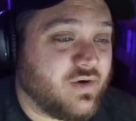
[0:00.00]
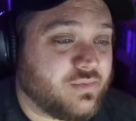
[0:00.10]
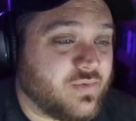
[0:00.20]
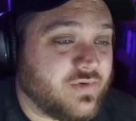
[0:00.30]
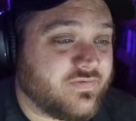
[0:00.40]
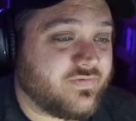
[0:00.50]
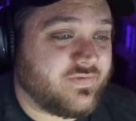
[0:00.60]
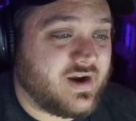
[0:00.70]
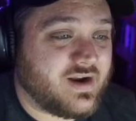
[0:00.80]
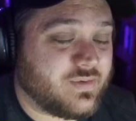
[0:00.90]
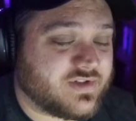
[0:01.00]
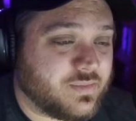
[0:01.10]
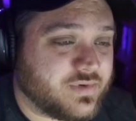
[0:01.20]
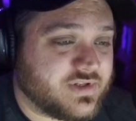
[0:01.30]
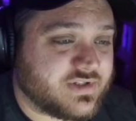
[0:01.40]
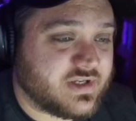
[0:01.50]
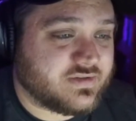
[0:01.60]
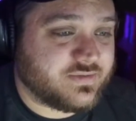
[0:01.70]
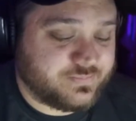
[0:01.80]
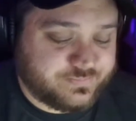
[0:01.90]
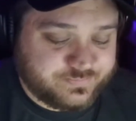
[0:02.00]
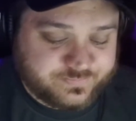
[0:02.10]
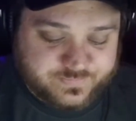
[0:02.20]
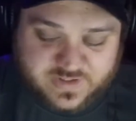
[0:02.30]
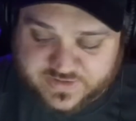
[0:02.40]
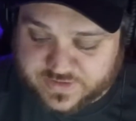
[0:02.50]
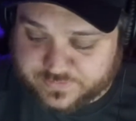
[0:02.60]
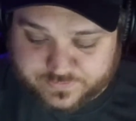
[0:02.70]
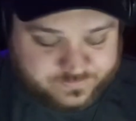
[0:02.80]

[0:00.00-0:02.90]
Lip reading: hope that we find out what's up with these kids. That's it.